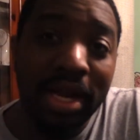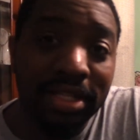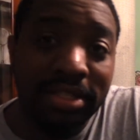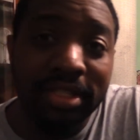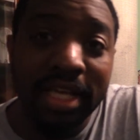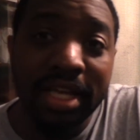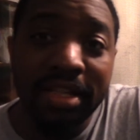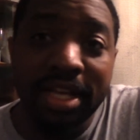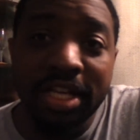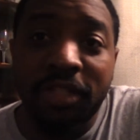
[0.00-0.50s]
to
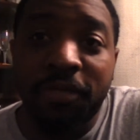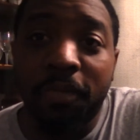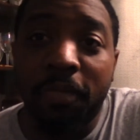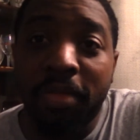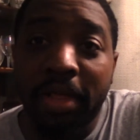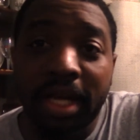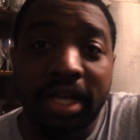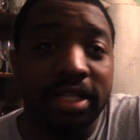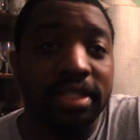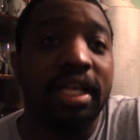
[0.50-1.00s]
say this,
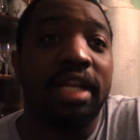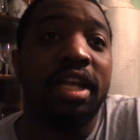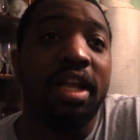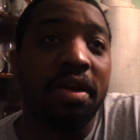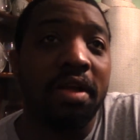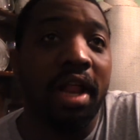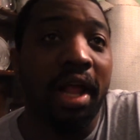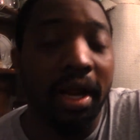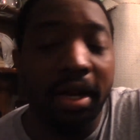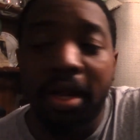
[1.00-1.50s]
because
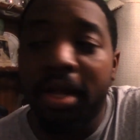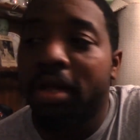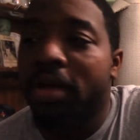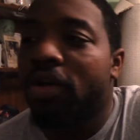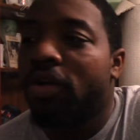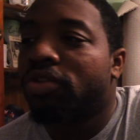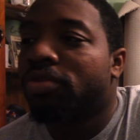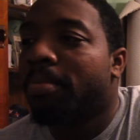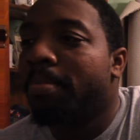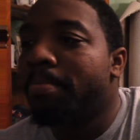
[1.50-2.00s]

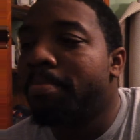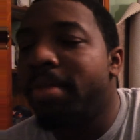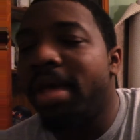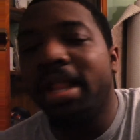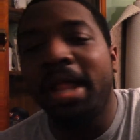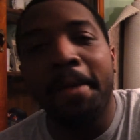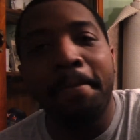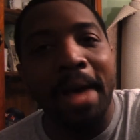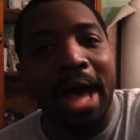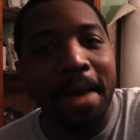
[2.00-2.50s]

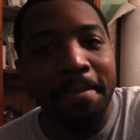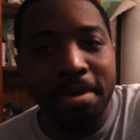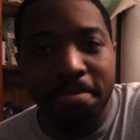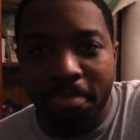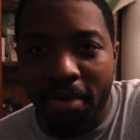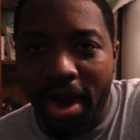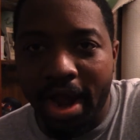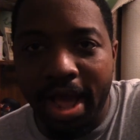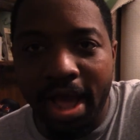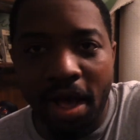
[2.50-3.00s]
Millie Bobby
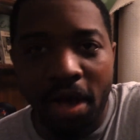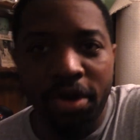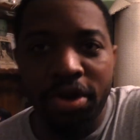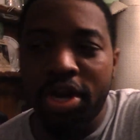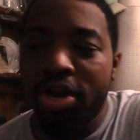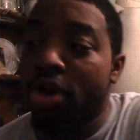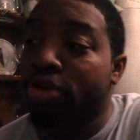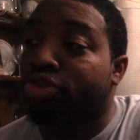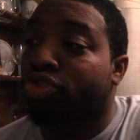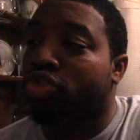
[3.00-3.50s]
Brown
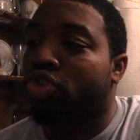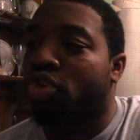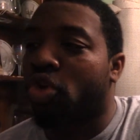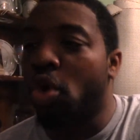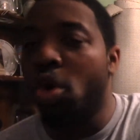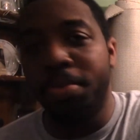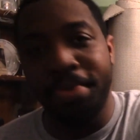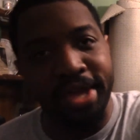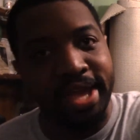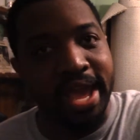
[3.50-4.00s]
and her
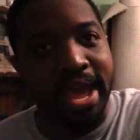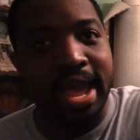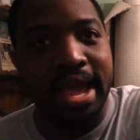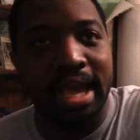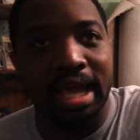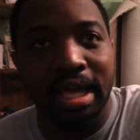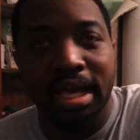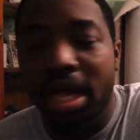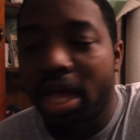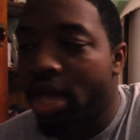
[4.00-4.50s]
Scooby
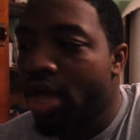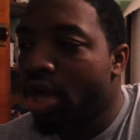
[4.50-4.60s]
Gang,